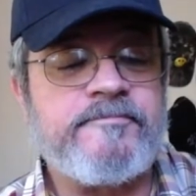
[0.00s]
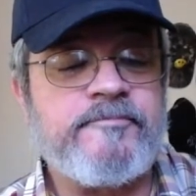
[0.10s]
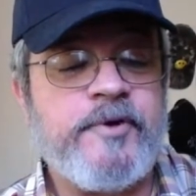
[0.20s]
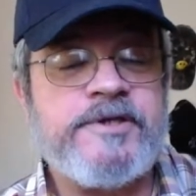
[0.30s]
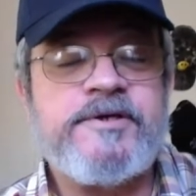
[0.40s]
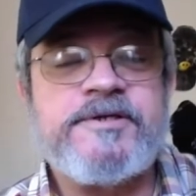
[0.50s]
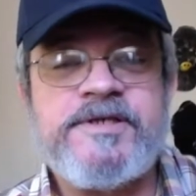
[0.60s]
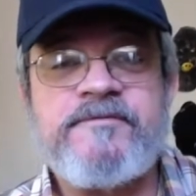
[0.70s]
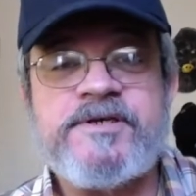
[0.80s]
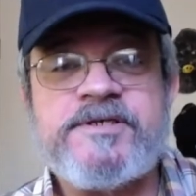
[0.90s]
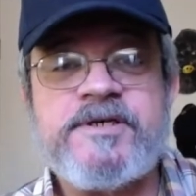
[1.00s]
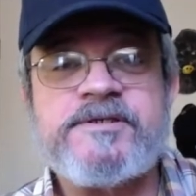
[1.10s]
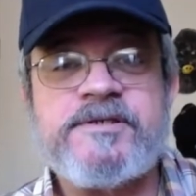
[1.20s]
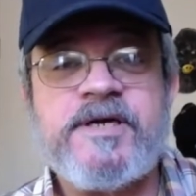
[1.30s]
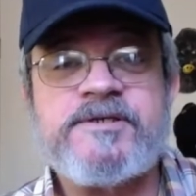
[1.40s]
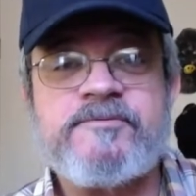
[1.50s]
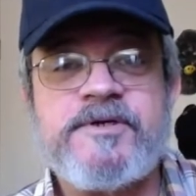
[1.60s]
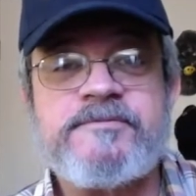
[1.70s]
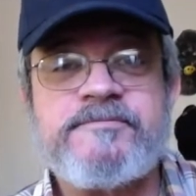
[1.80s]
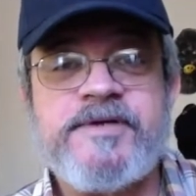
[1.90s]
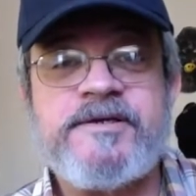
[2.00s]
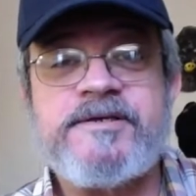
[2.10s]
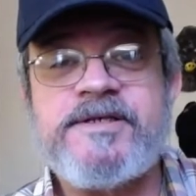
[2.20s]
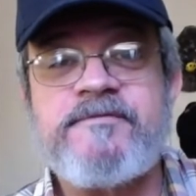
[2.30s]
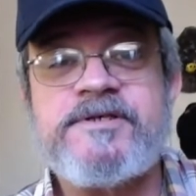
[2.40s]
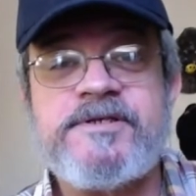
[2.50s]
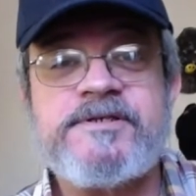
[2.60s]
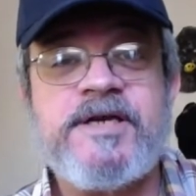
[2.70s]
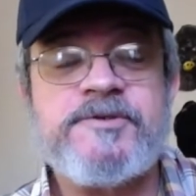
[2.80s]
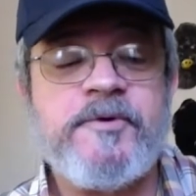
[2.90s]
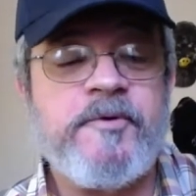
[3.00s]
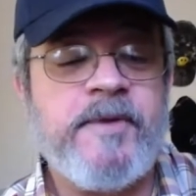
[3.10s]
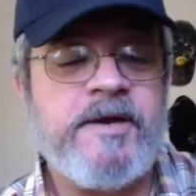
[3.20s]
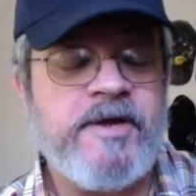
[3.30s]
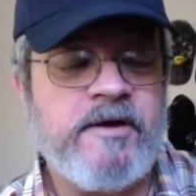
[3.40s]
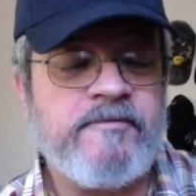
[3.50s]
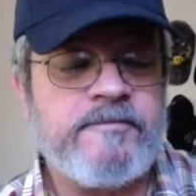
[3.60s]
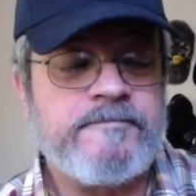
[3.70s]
when I saw '76, that's what 1976. That's what it reminded me of.